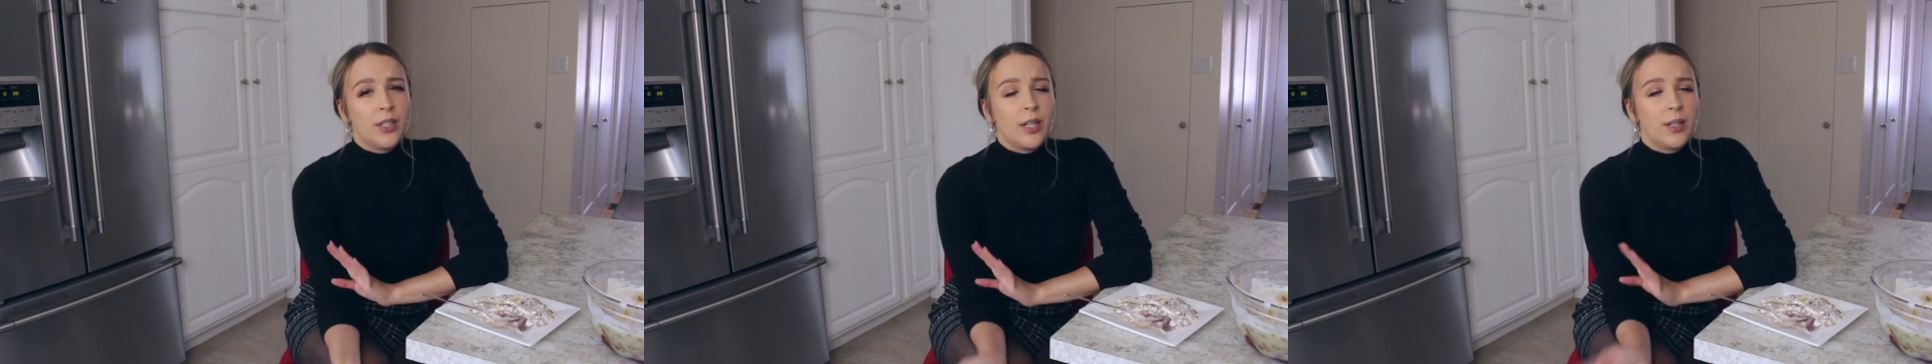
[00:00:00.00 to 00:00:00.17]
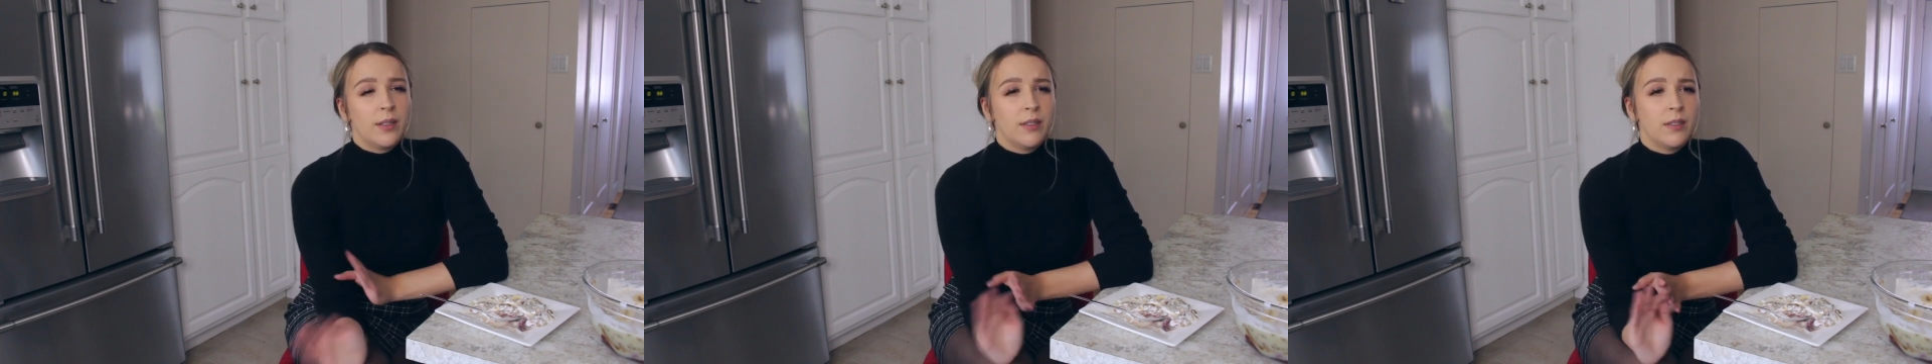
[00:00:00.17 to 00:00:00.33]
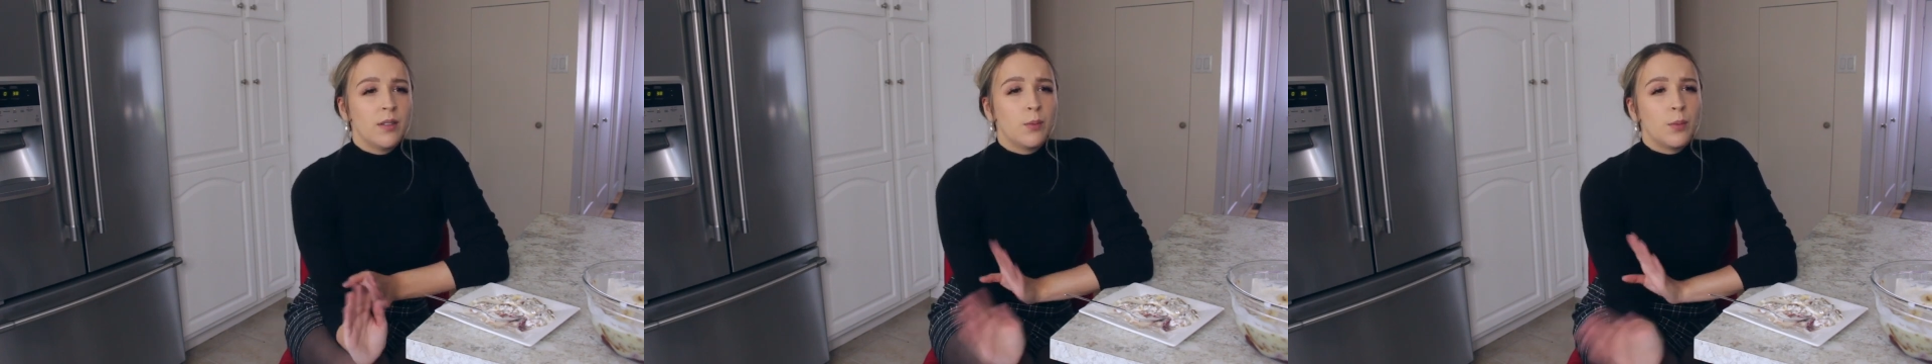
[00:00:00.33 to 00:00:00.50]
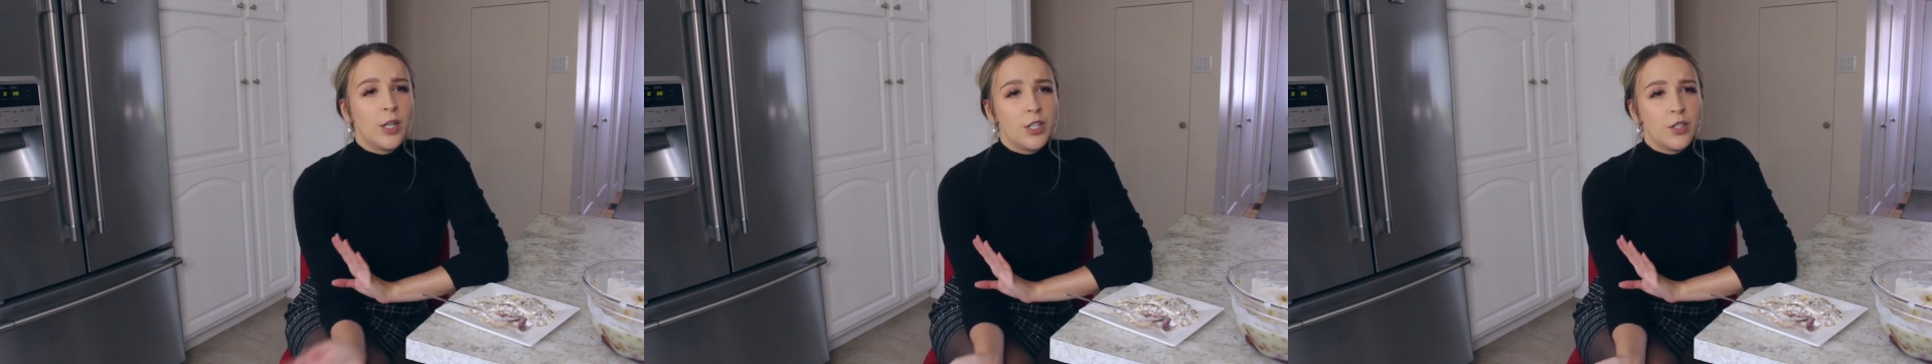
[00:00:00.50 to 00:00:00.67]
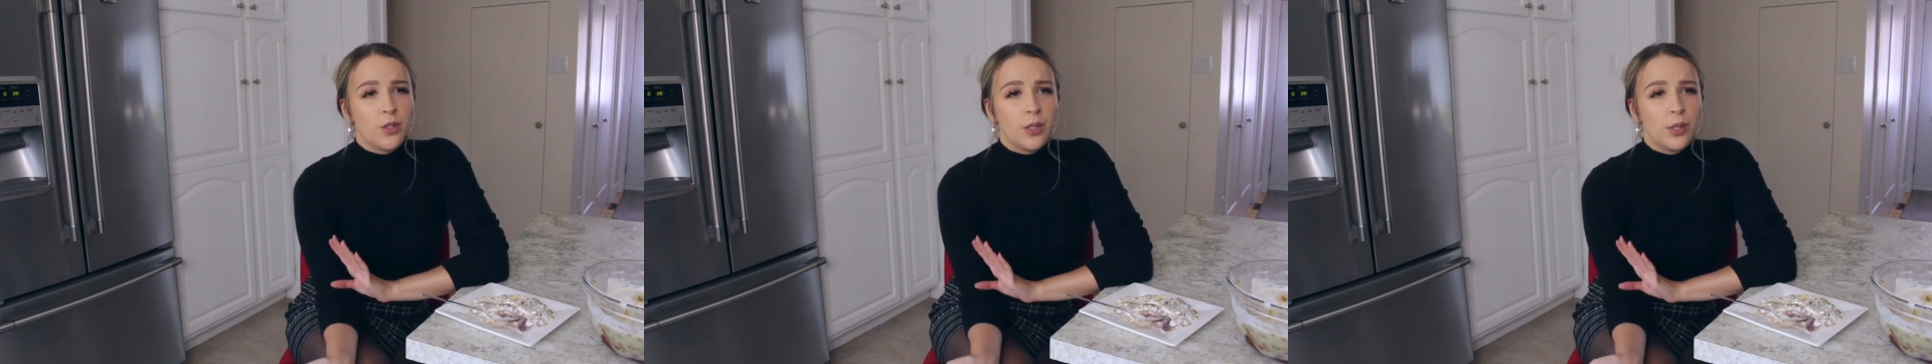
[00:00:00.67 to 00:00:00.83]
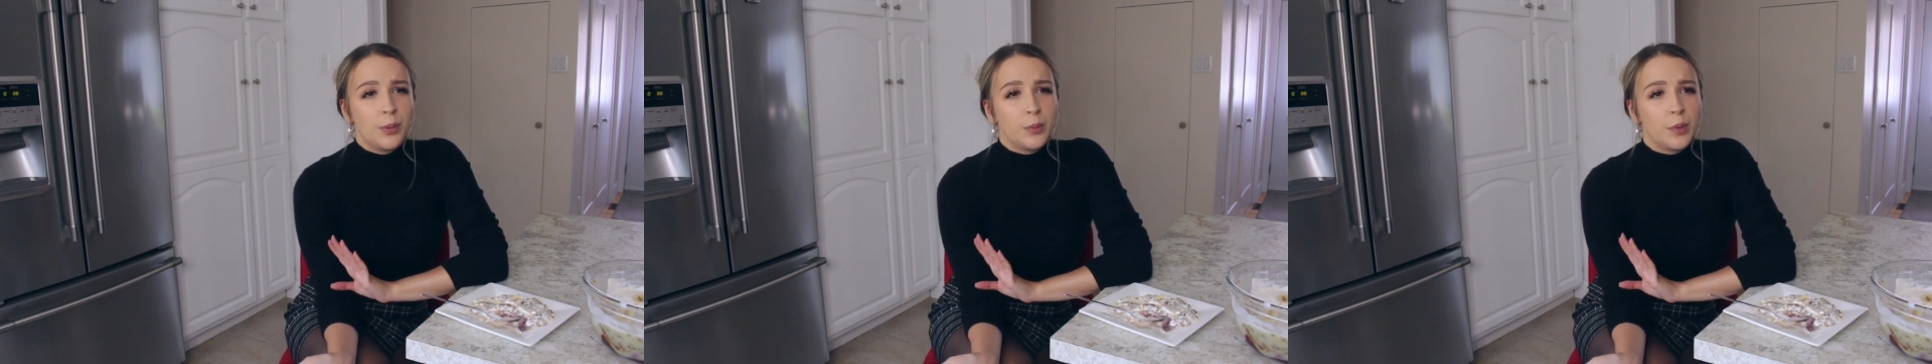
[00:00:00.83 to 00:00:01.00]
than
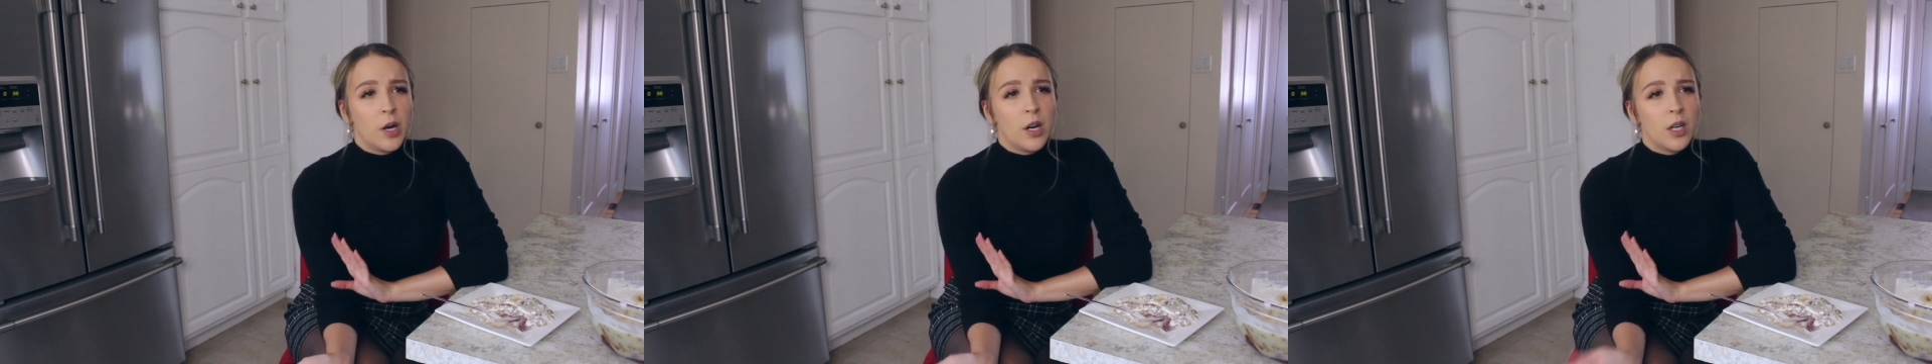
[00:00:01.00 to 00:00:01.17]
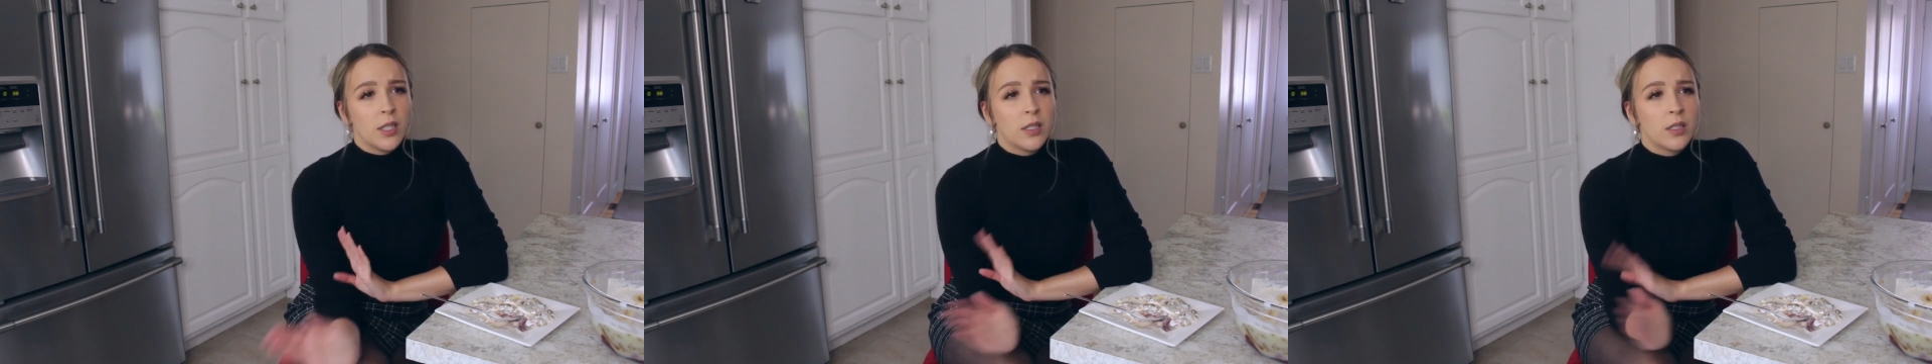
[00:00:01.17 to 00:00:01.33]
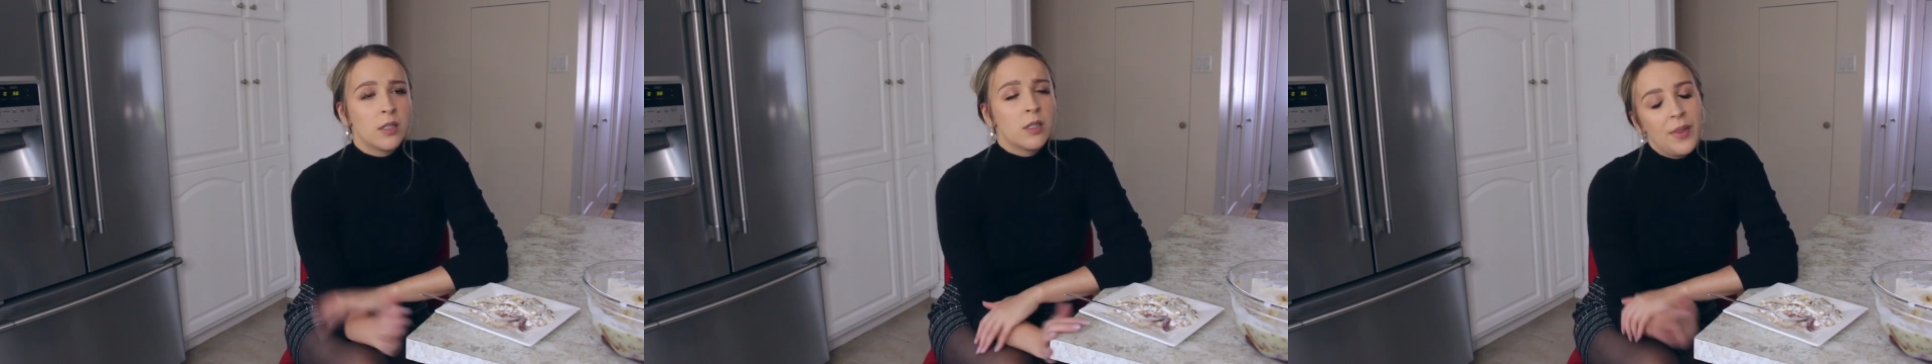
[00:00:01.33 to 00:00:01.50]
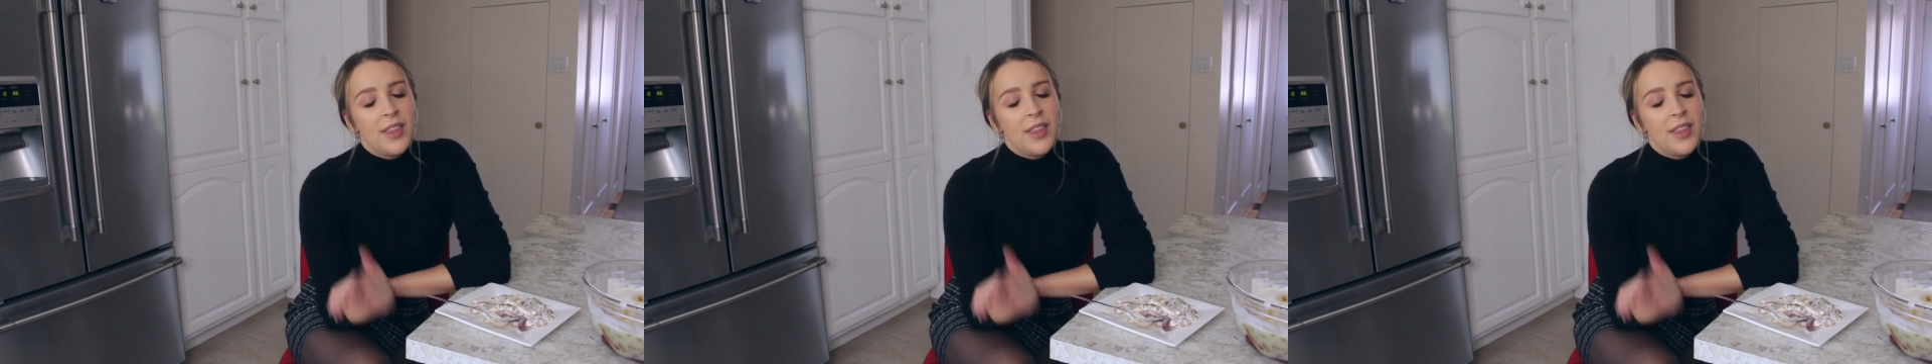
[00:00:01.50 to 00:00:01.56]
Rachel and Ross,